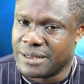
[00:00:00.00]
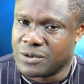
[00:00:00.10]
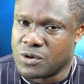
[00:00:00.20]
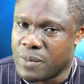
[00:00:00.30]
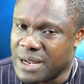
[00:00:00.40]

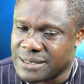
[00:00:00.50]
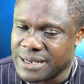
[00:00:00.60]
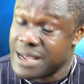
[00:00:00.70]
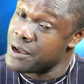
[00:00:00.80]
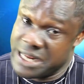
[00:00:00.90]
no
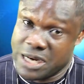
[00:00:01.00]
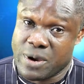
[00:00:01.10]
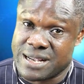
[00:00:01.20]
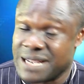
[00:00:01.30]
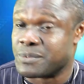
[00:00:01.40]
matter
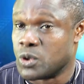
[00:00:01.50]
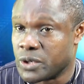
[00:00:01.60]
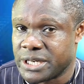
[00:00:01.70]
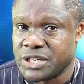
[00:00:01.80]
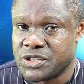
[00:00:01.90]
anyway except
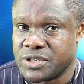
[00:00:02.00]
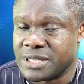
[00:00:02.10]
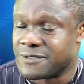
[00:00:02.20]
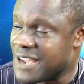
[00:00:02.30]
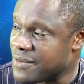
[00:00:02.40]
location,
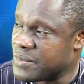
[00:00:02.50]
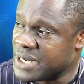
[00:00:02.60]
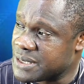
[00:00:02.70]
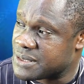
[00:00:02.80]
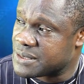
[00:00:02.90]
is 5
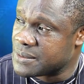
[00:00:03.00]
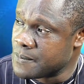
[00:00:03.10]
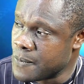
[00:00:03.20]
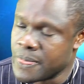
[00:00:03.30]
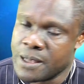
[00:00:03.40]
minutes.
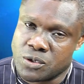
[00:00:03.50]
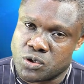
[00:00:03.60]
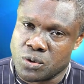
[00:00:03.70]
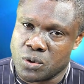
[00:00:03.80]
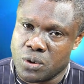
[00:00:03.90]

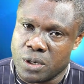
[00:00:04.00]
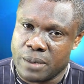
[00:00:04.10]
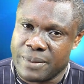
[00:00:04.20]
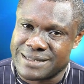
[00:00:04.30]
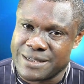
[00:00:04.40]
So
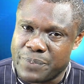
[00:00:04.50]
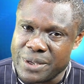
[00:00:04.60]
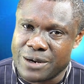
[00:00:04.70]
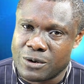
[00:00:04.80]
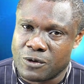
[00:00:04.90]
as a
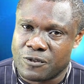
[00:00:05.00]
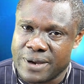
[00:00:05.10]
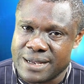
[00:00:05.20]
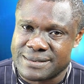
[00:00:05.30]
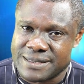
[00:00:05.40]
PRO of
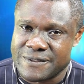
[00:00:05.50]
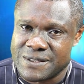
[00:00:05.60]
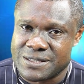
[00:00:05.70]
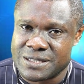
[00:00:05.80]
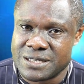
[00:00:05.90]
fire
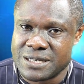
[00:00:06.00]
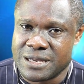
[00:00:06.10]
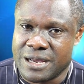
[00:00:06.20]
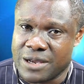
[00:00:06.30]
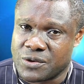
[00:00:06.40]
service,
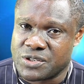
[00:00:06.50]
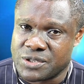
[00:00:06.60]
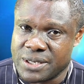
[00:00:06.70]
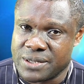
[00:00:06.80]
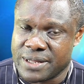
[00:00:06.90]
I could say